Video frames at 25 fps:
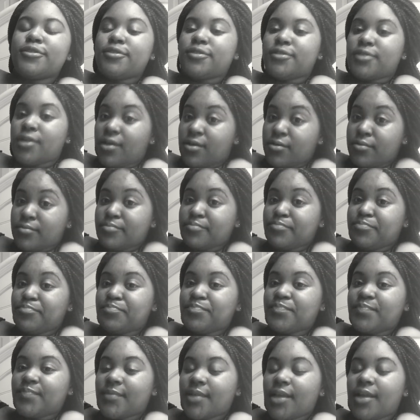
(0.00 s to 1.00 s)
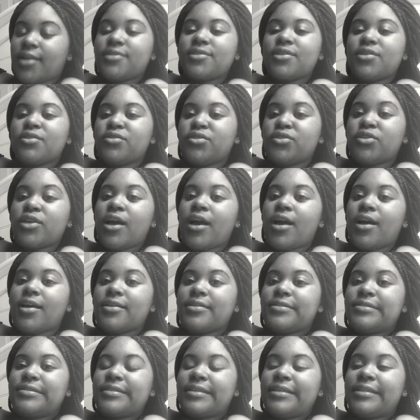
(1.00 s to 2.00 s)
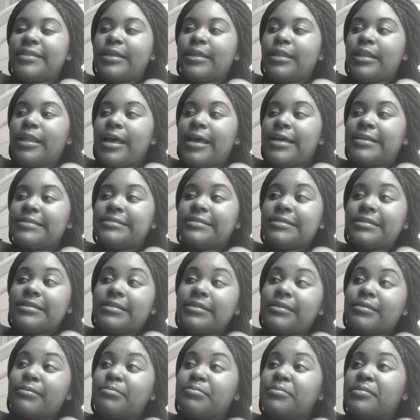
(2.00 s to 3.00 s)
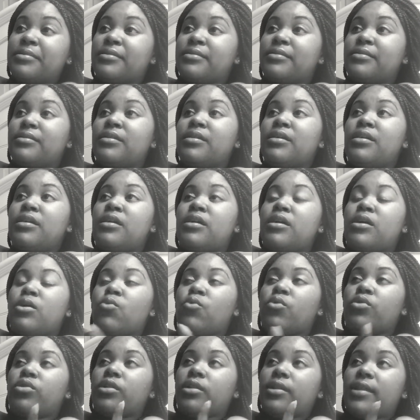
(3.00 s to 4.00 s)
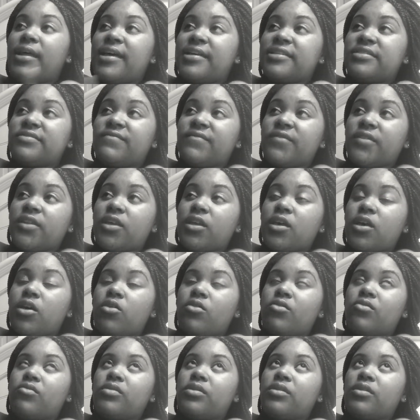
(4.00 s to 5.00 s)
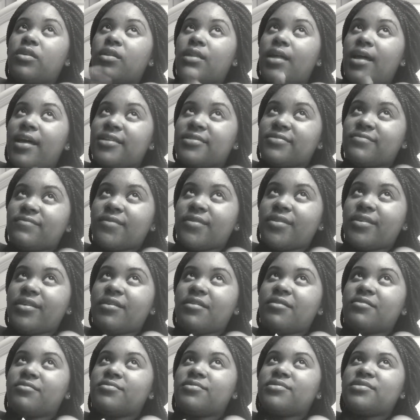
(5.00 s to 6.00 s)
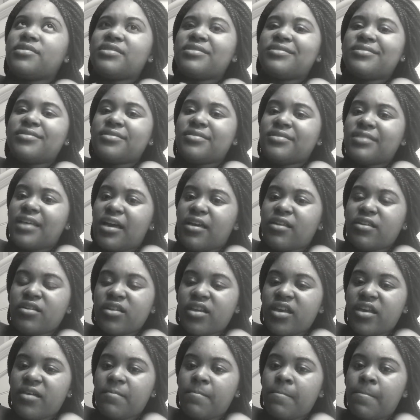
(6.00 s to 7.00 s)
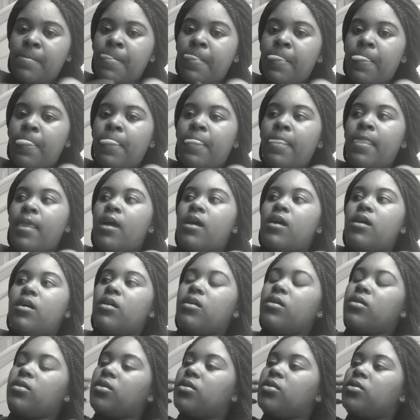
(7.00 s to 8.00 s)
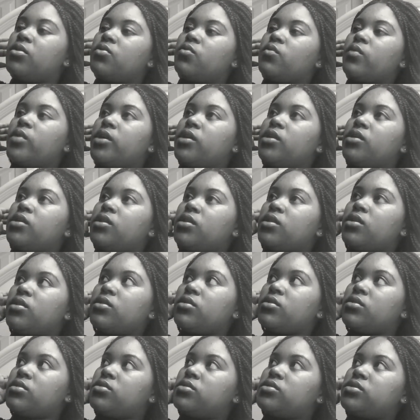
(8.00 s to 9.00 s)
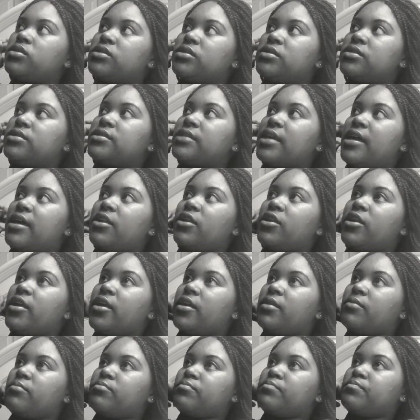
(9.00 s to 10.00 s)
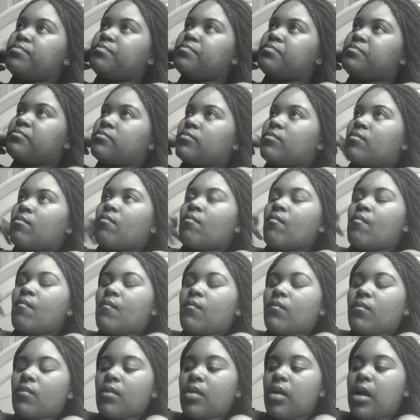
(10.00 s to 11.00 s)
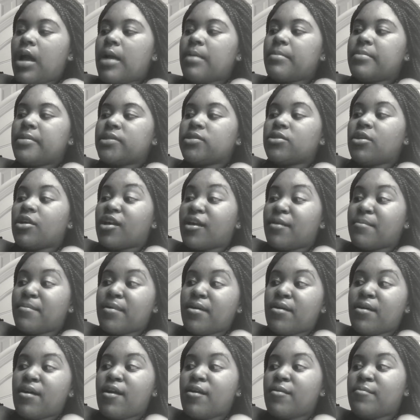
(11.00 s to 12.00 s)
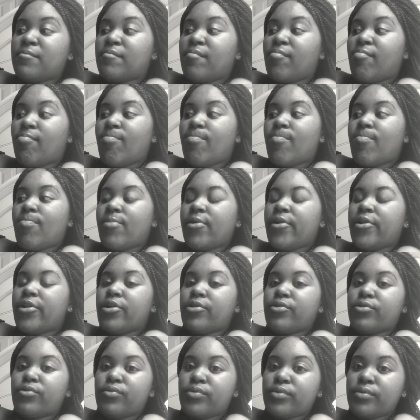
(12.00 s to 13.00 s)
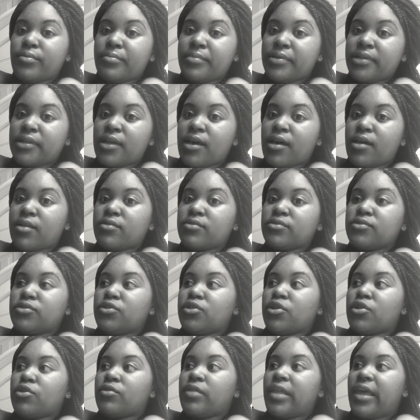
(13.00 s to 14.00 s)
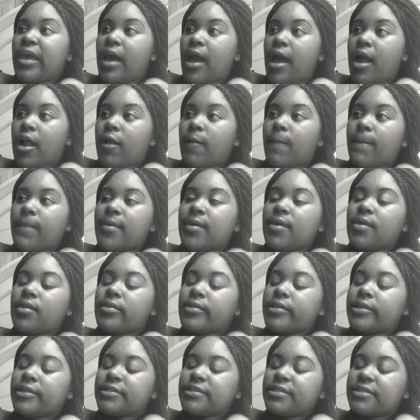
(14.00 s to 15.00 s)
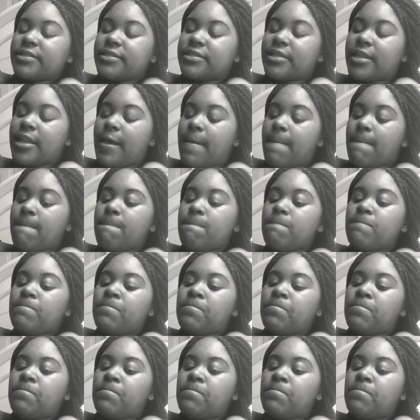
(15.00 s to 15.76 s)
So, I told you guys in the last clip and, well, the last video and the last video since Saturday. Wait, yeah, since Saturday, I've been talking about how, you know, going to McDonald's, you know, they hire me, this, this, and that.